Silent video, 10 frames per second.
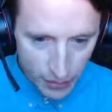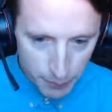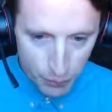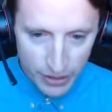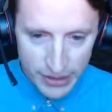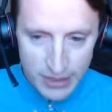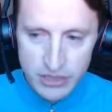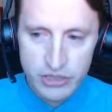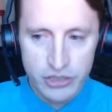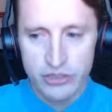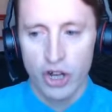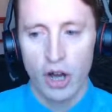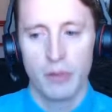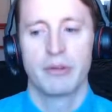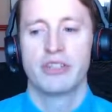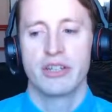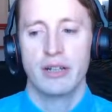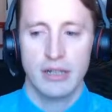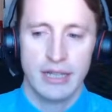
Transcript: brainless job until